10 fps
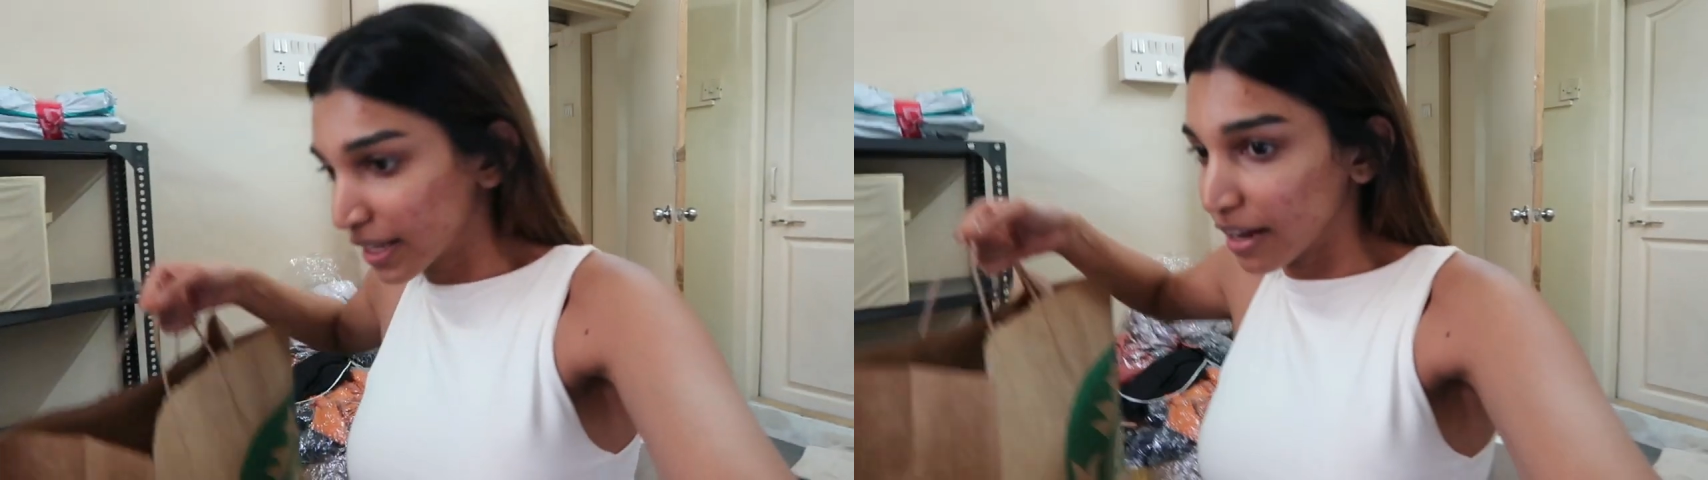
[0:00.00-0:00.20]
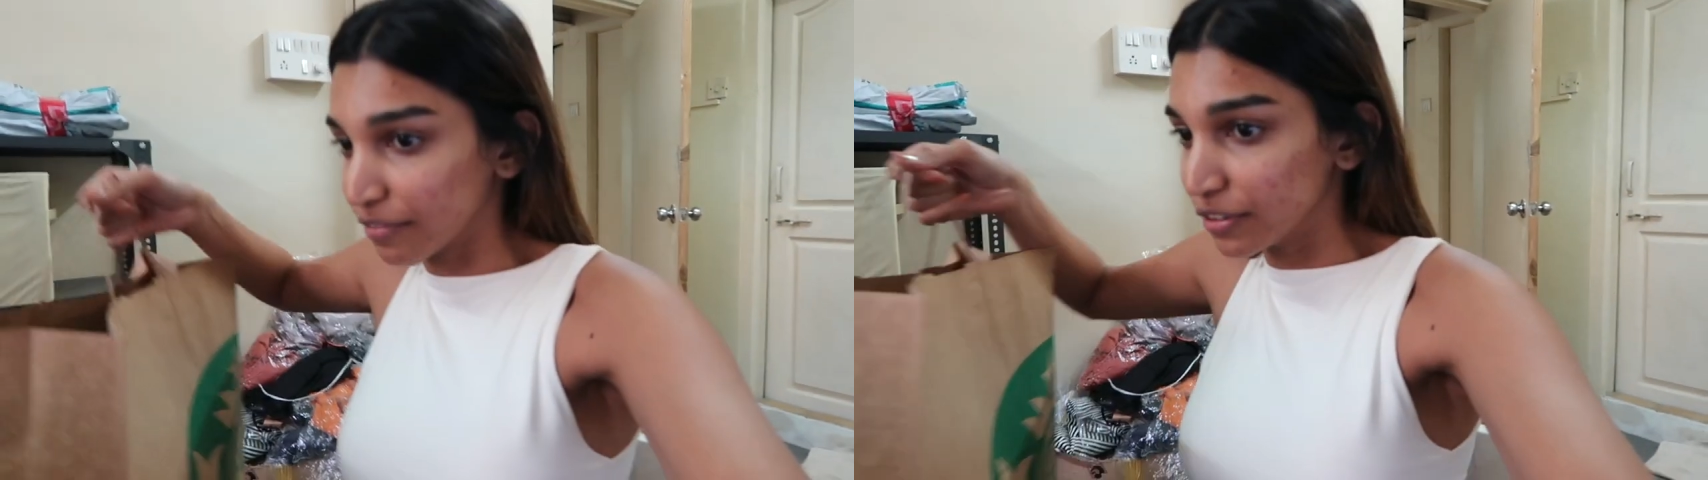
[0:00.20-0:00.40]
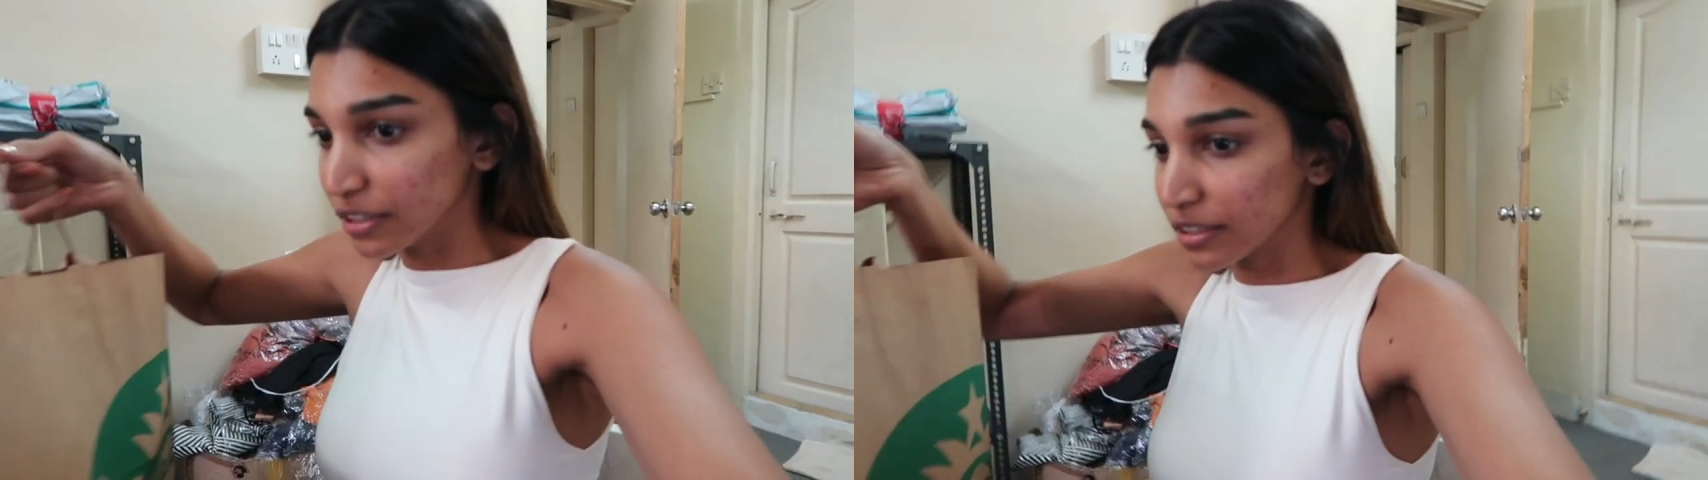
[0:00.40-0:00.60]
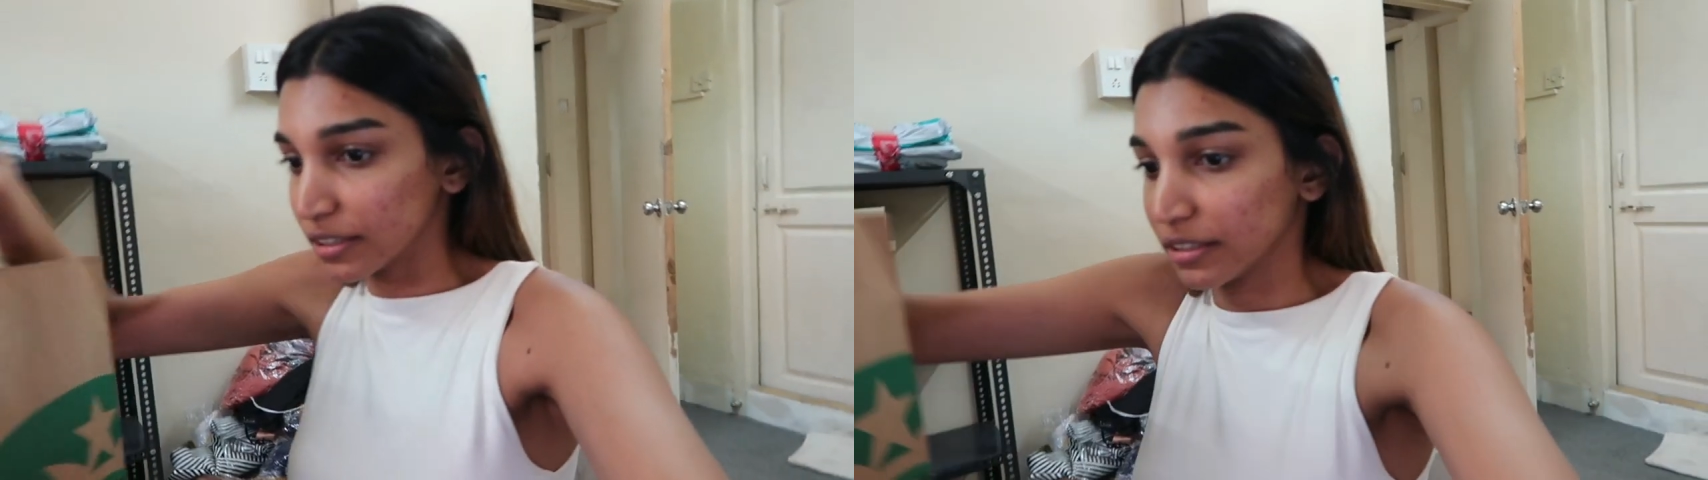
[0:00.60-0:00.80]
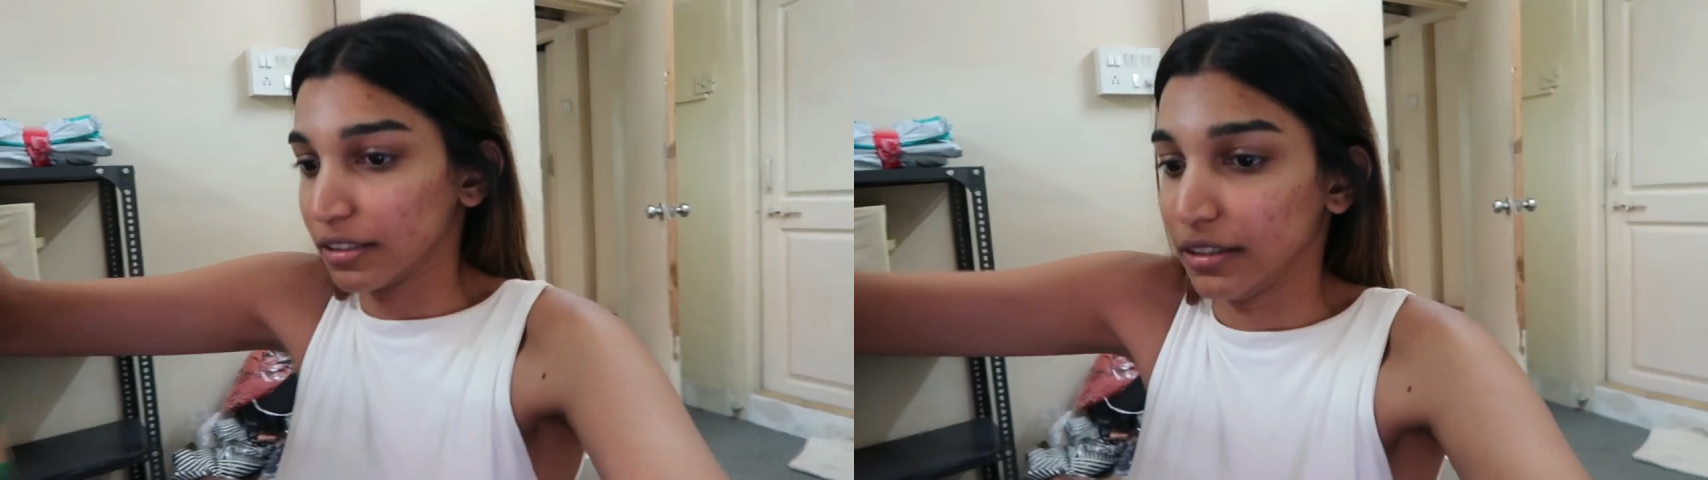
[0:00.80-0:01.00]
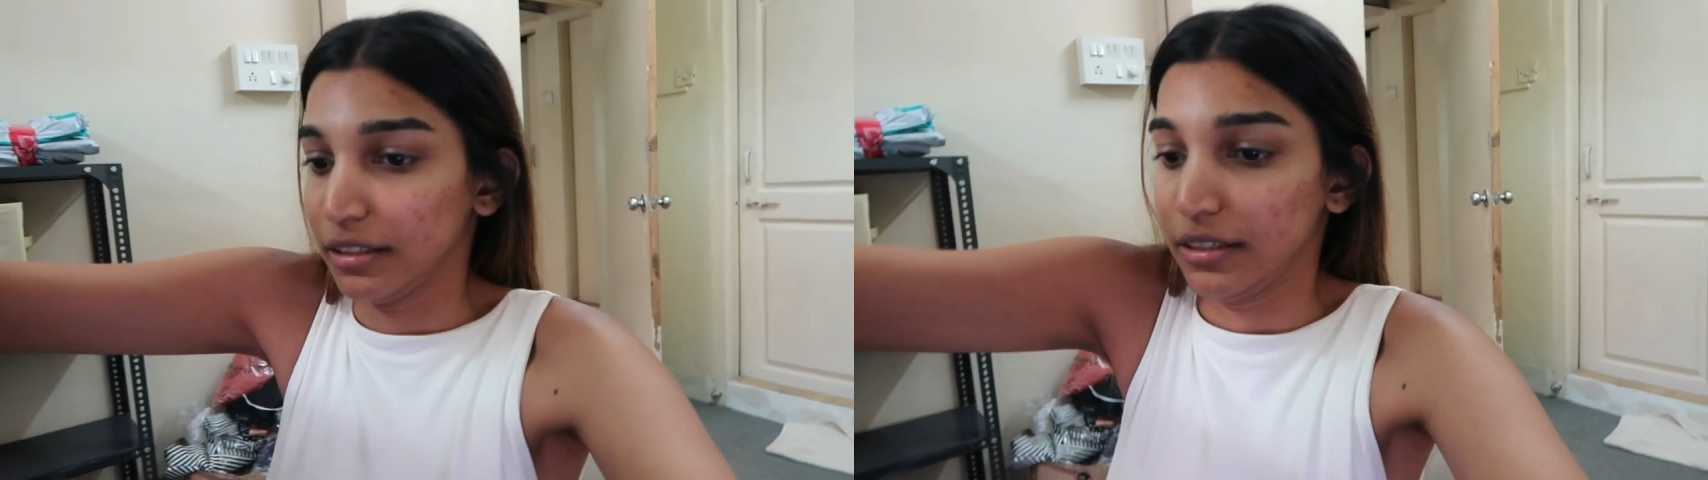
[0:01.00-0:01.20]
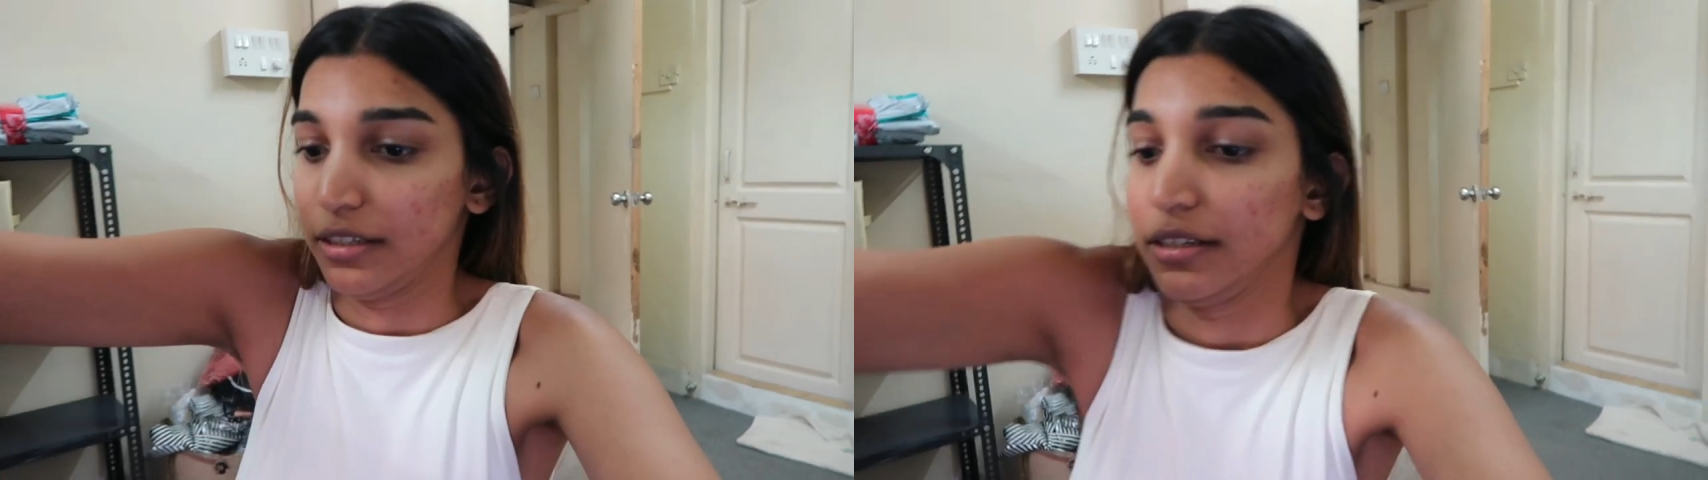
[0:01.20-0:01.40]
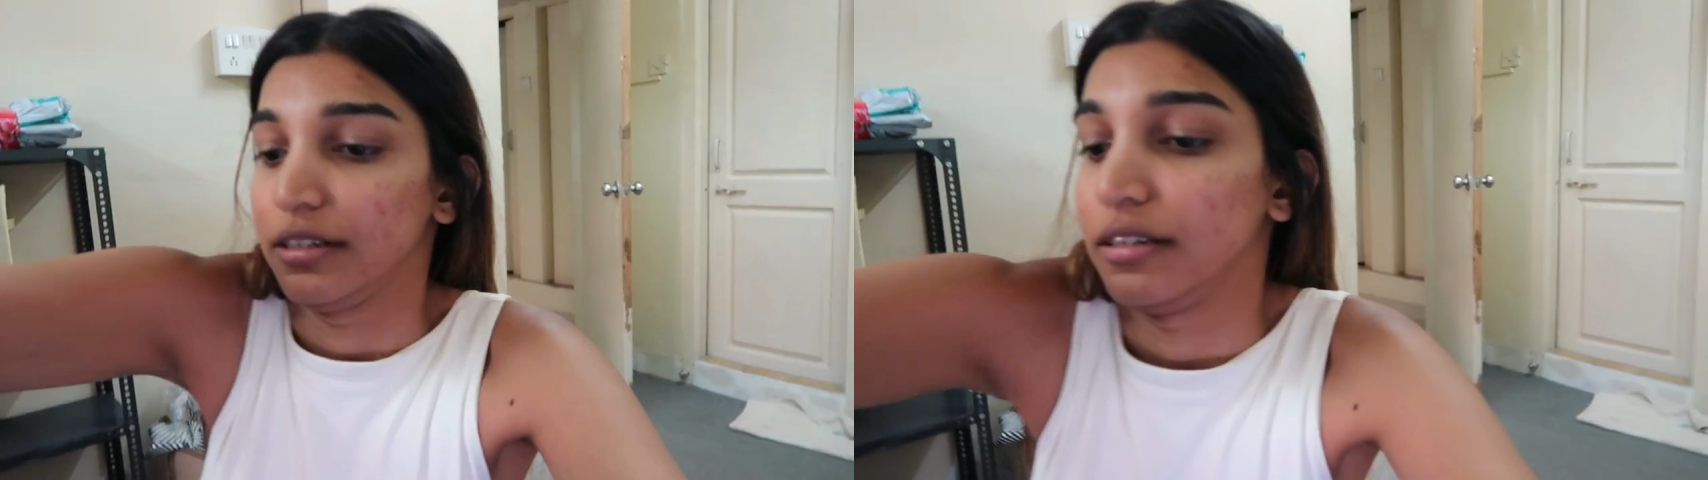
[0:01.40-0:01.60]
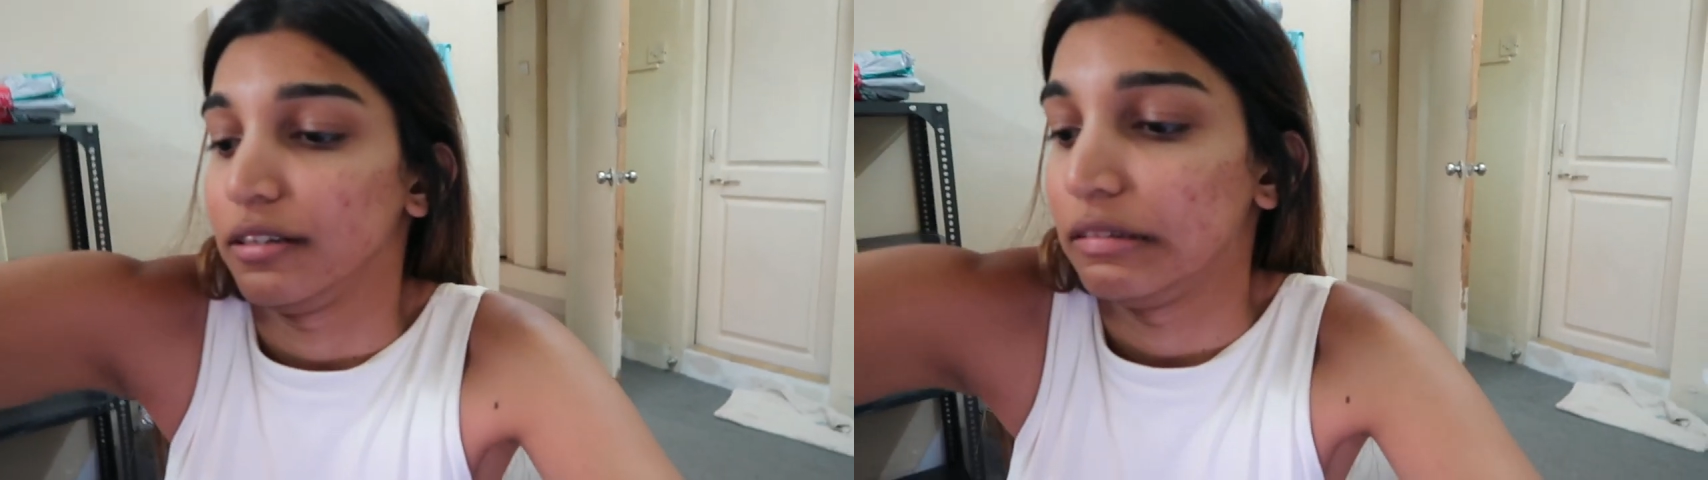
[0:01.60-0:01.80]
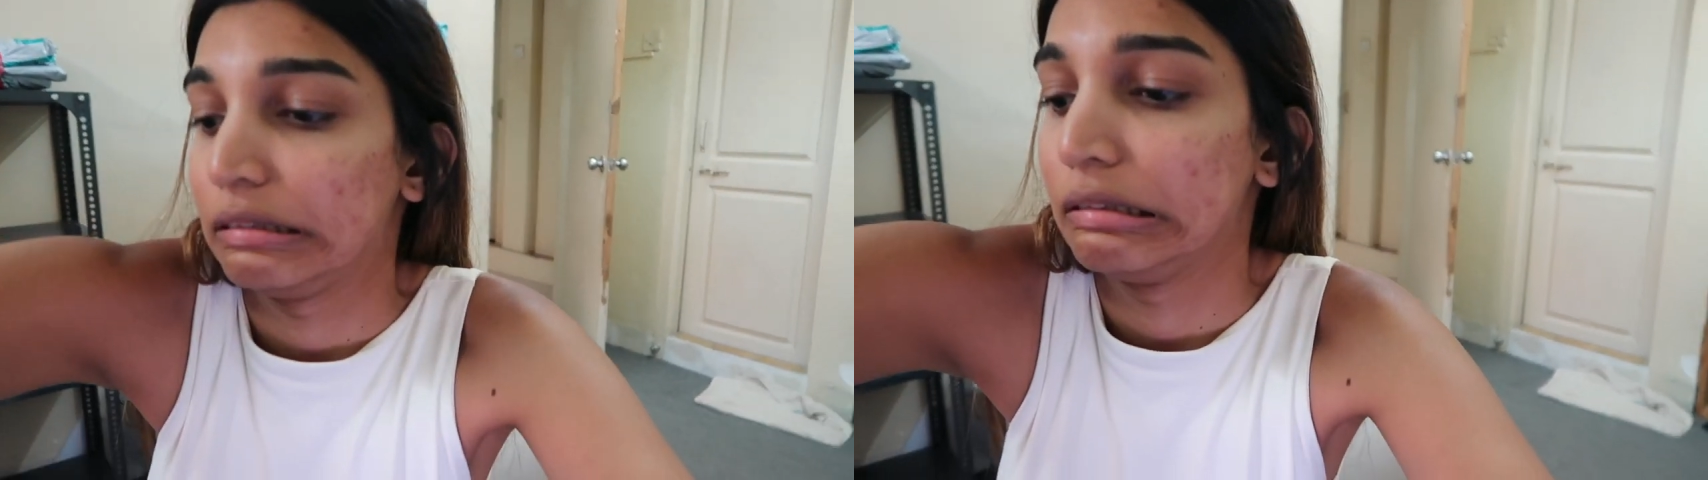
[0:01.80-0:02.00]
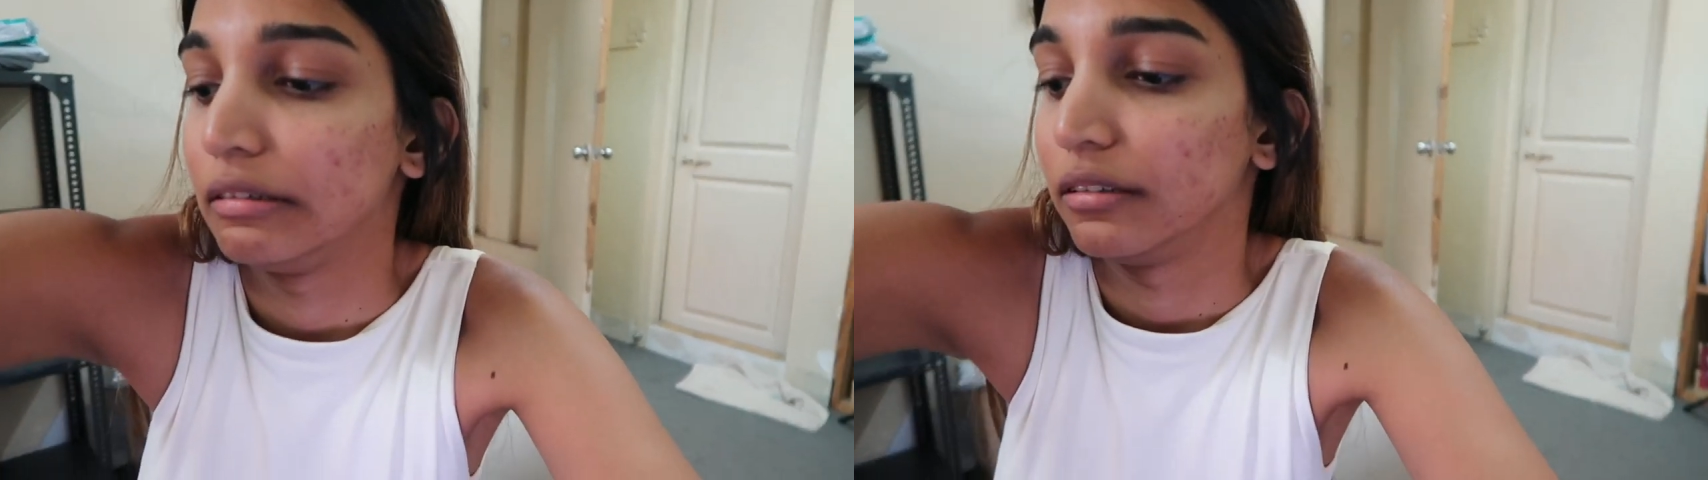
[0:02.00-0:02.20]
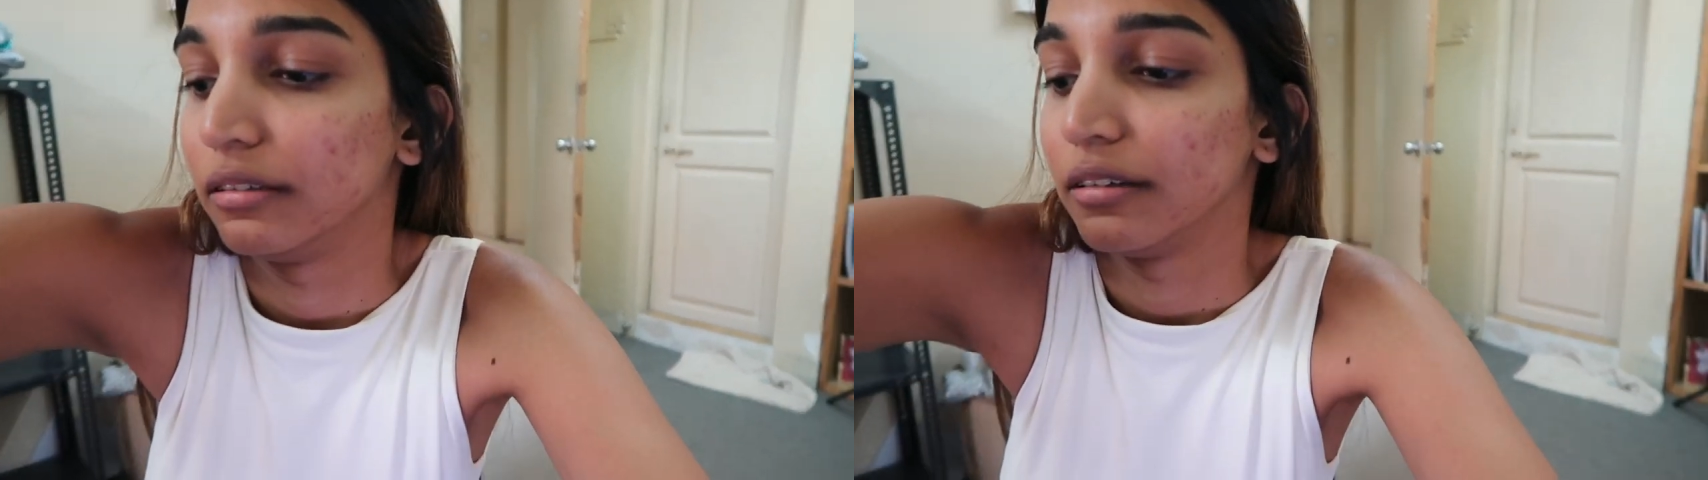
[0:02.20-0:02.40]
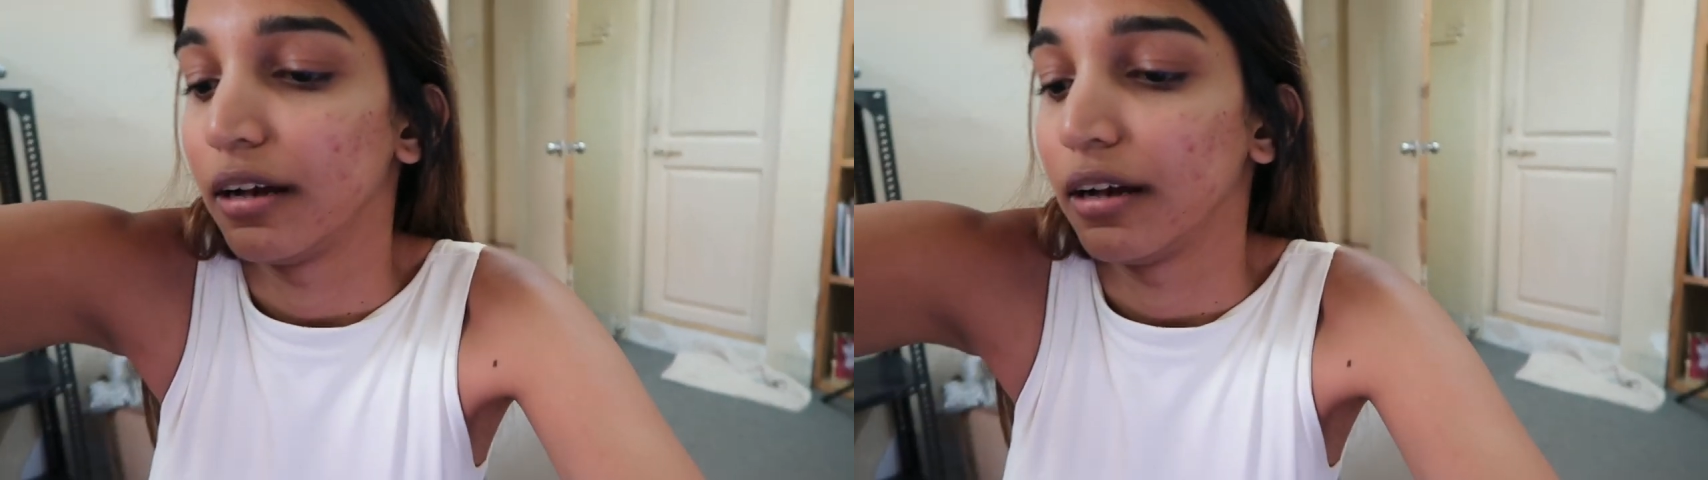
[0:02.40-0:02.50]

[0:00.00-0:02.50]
can have this.